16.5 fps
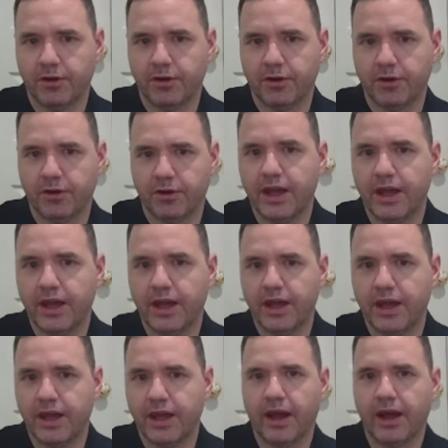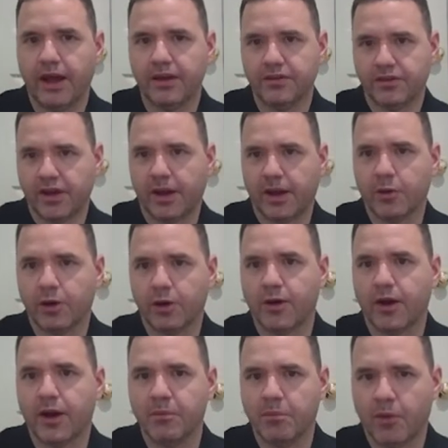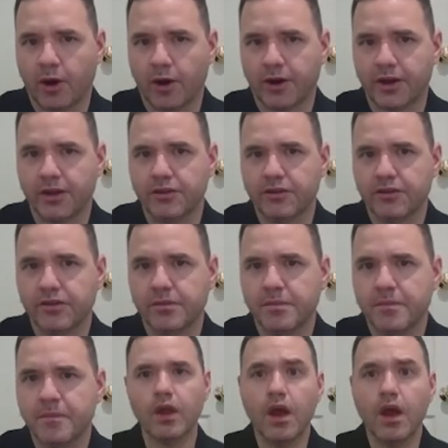enabled by cybercrime markets.